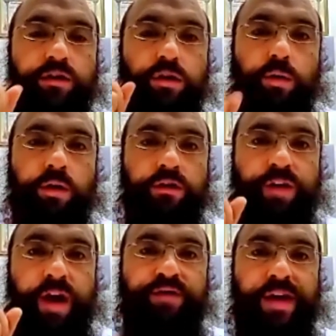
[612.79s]
the world
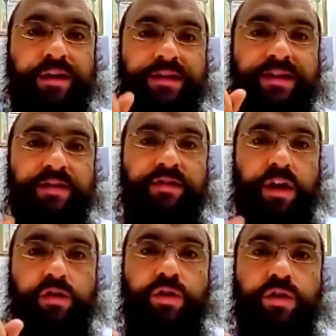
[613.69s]

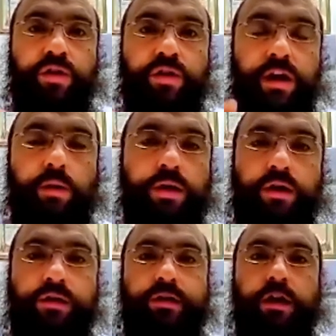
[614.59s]
5,781
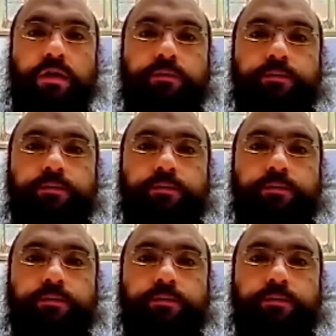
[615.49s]
years ago,